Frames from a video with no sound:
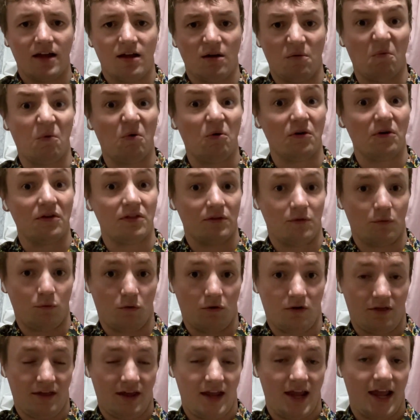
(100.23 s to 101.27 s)
more than
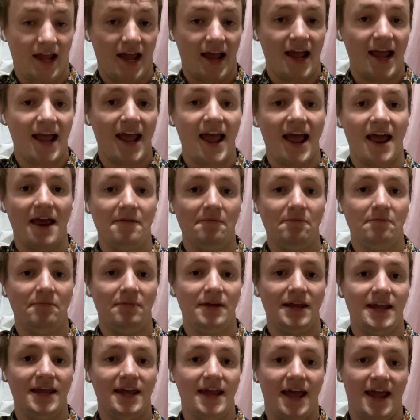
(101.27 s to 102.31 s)
worthy,
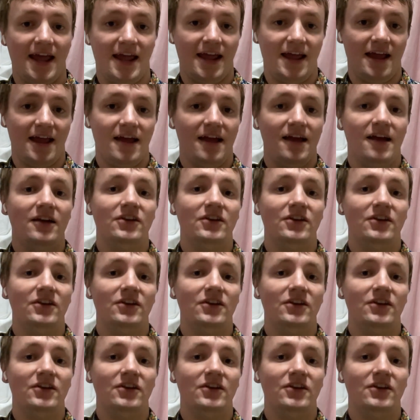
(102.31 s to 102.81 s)
NBA